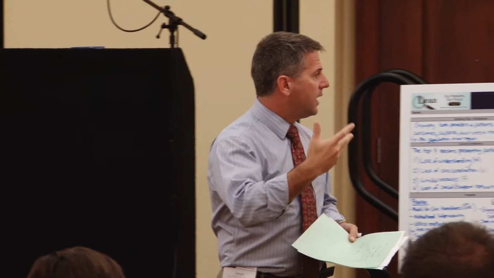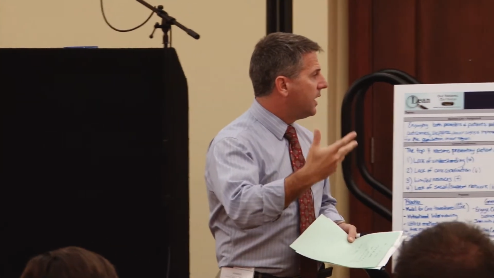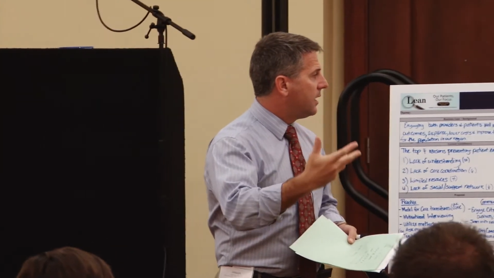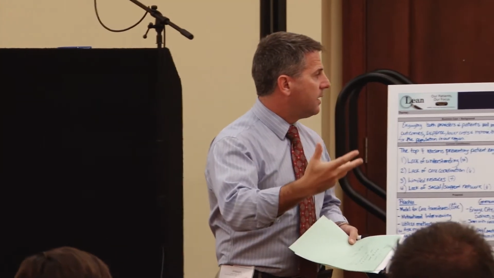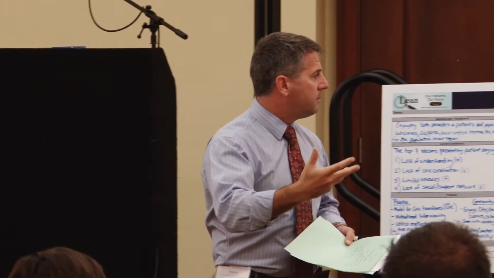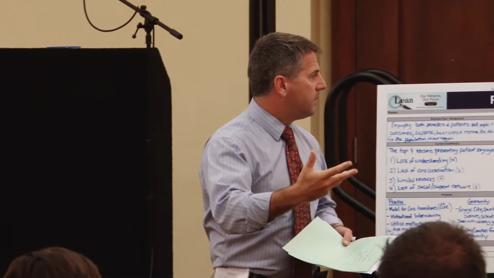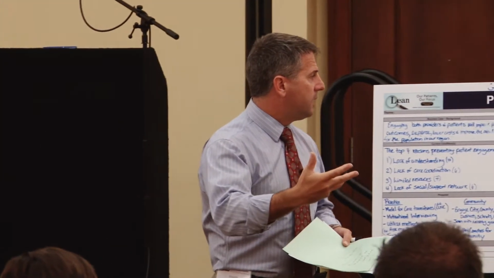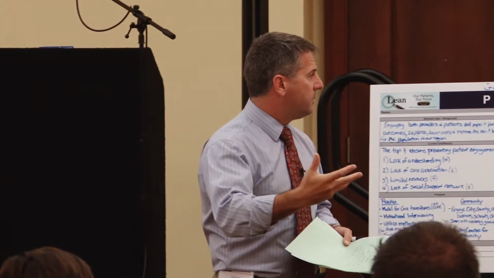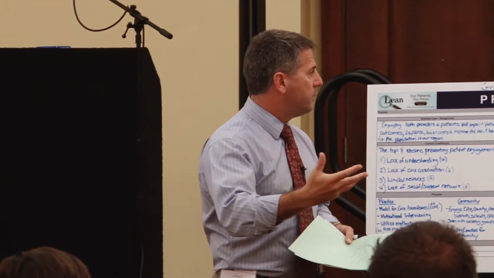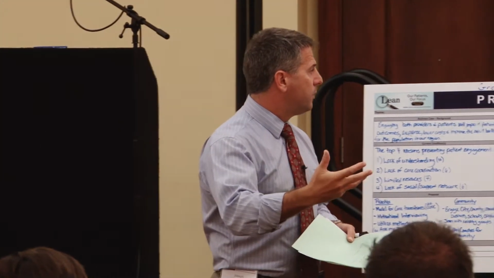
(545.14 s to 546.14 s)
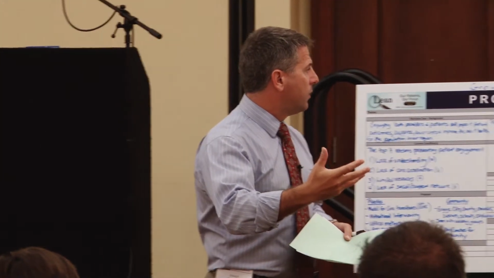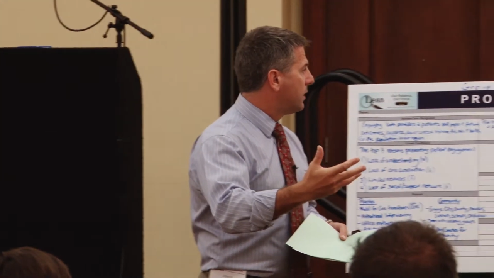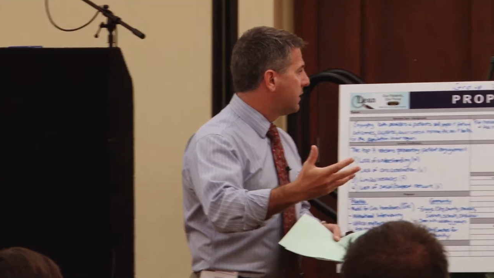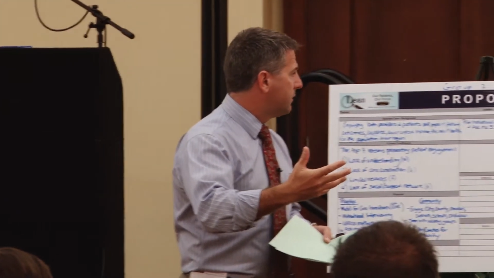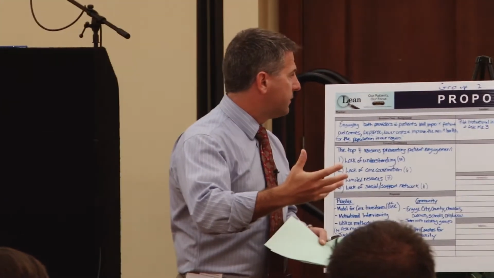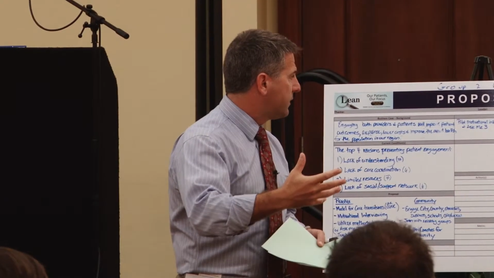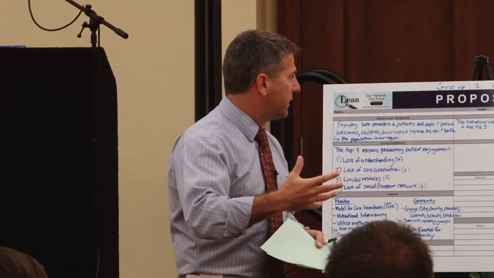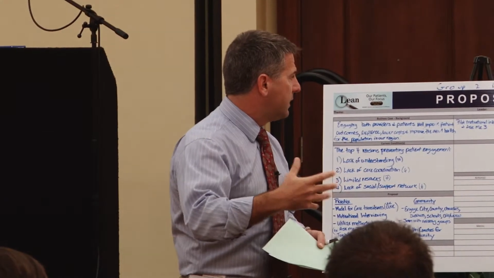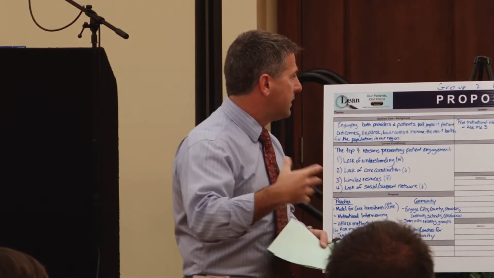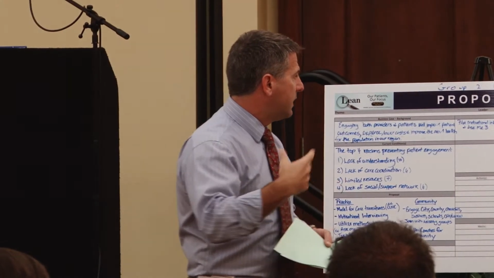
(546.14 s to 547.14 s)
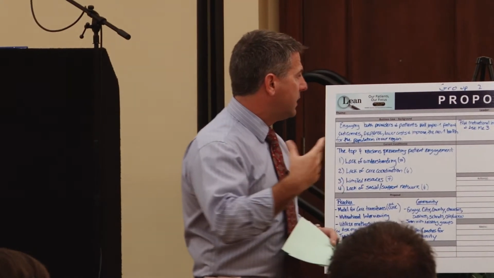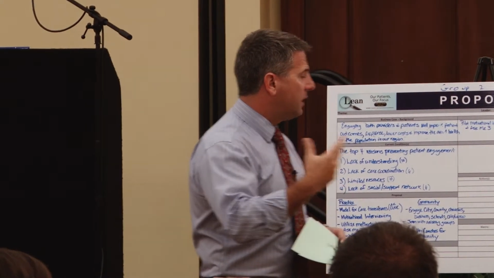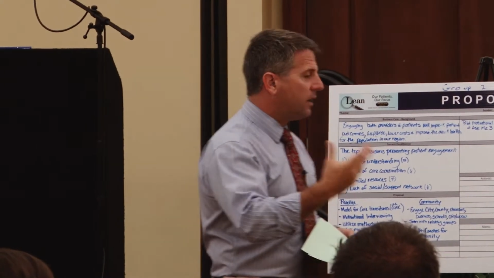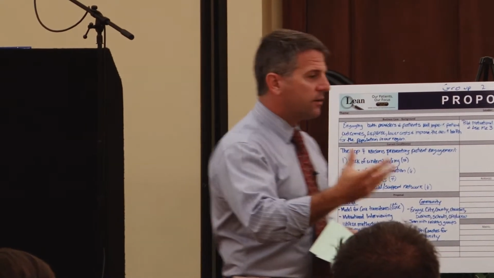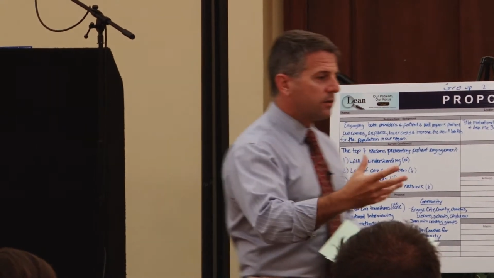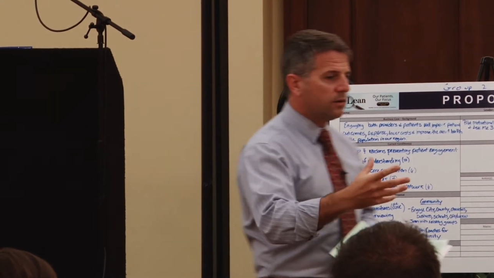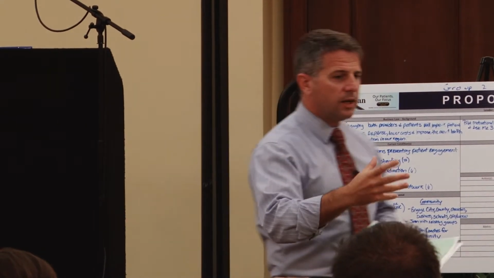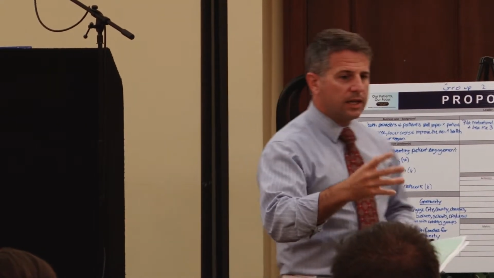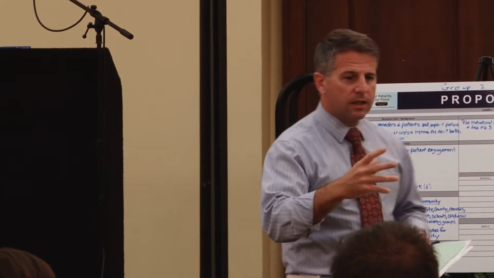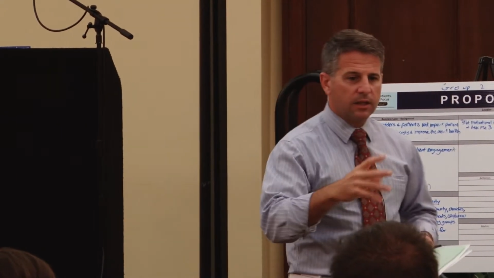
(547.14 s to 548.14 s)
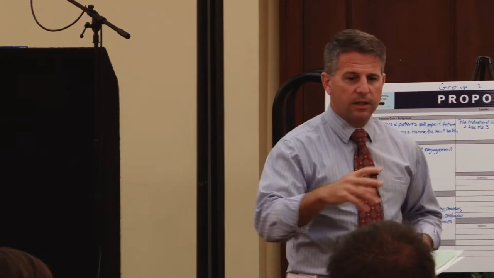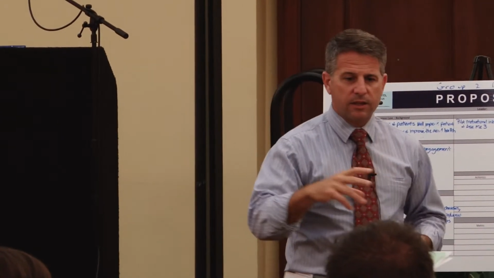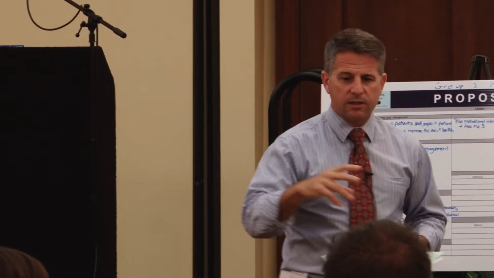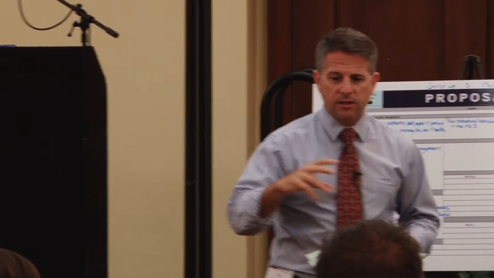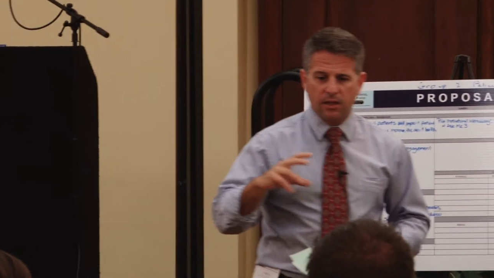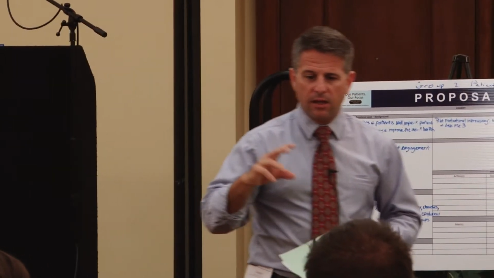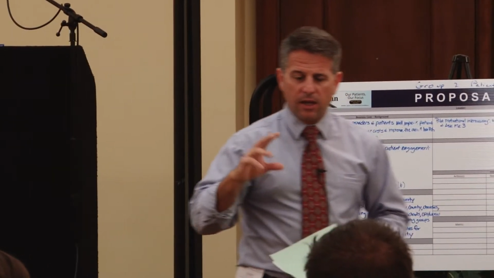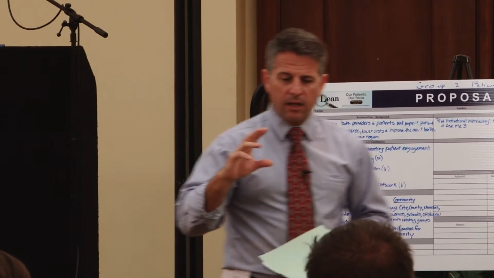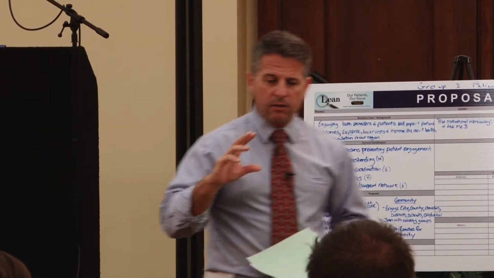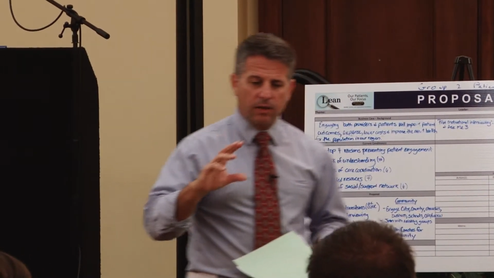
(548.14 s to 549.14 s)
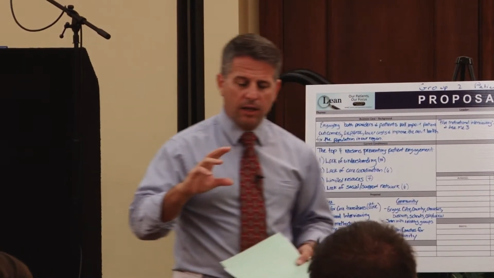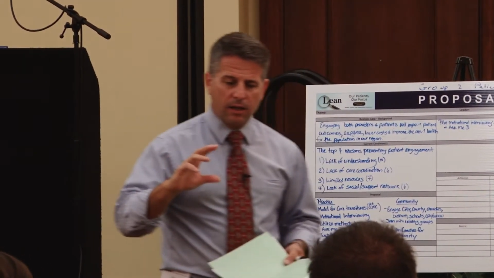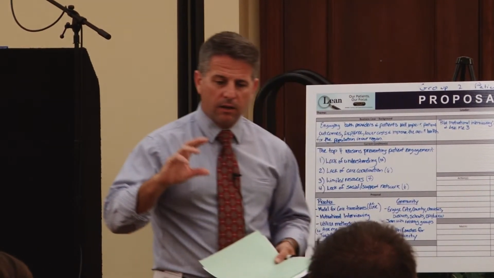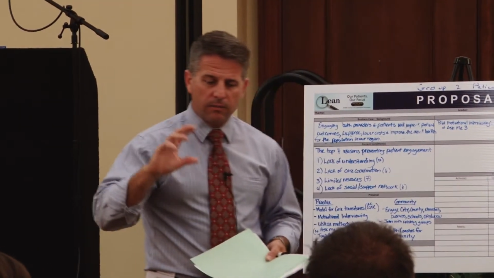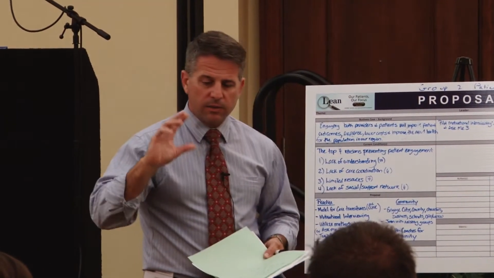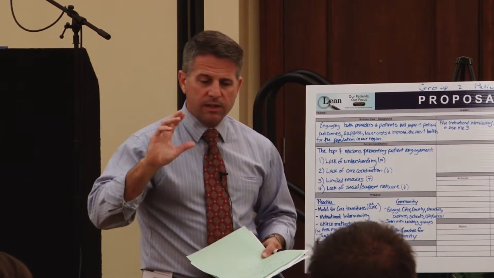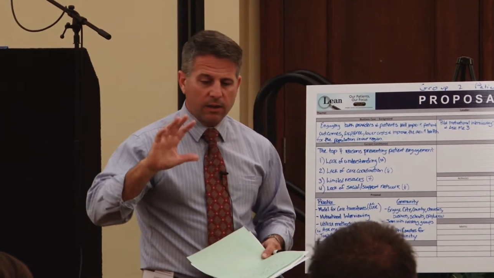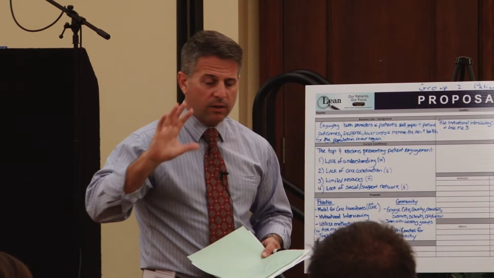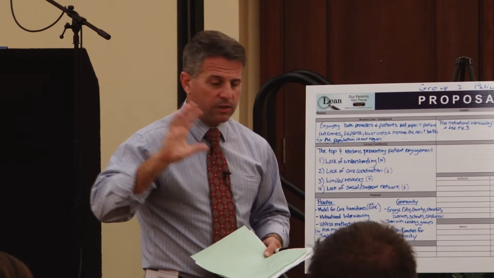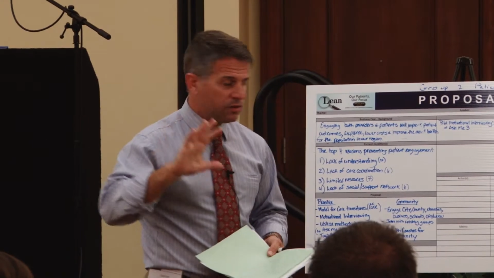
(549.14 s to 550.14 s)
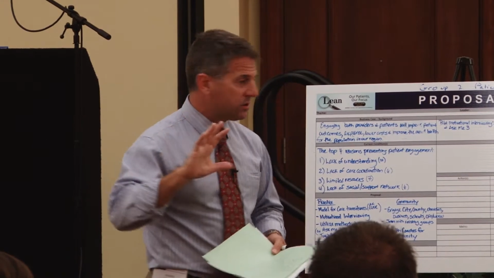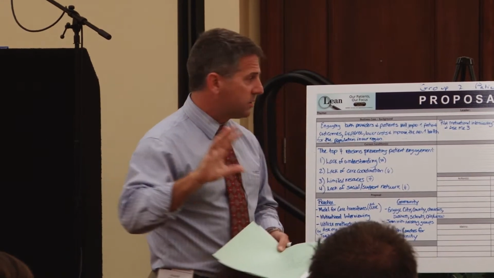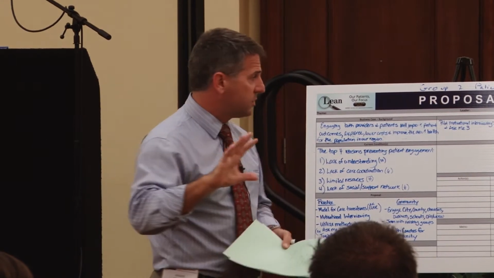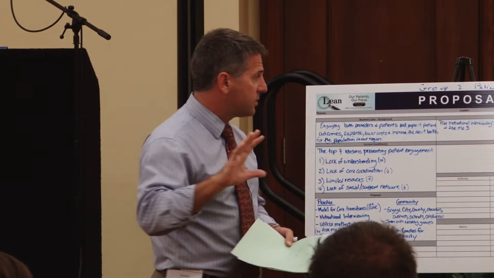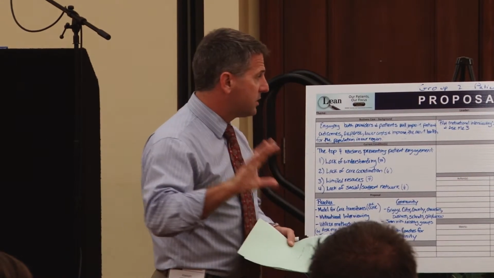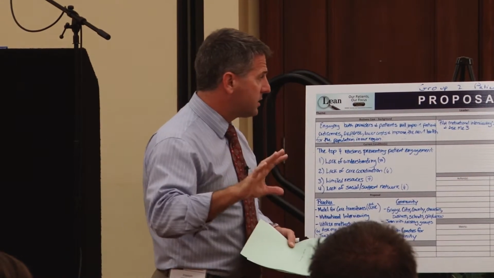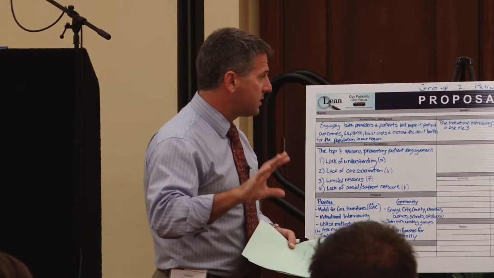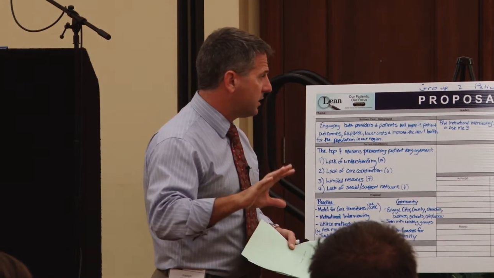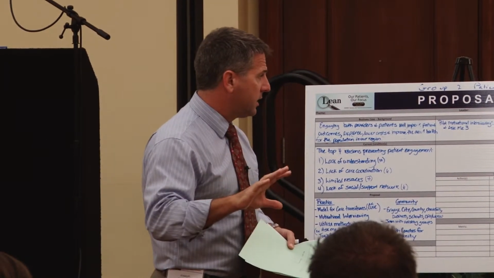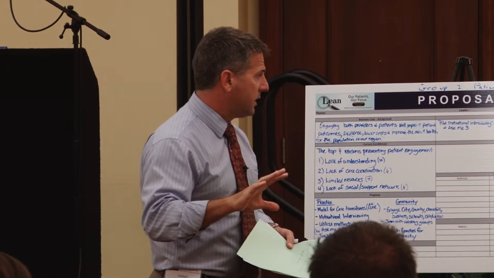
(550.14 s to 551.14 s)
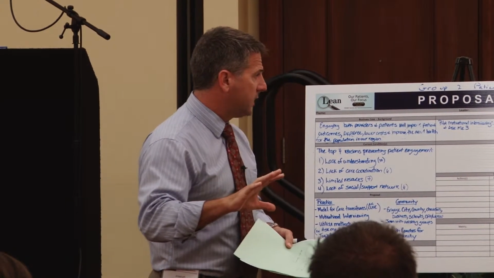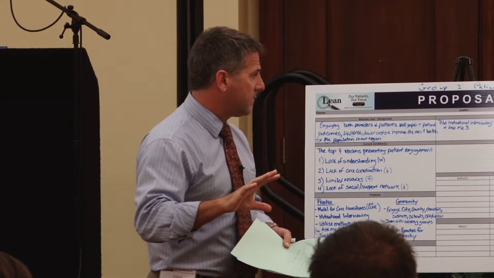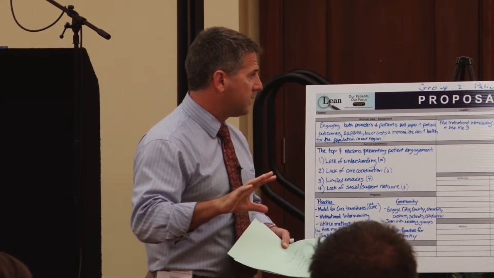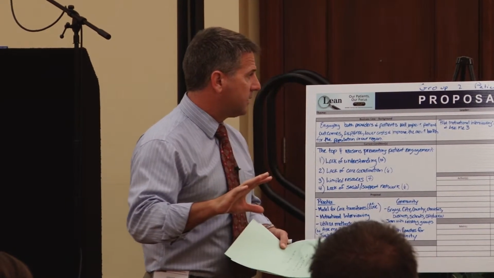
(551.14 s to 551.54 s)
and maybe one of the other clinics at New Hanover, and say, okay, just this clinic,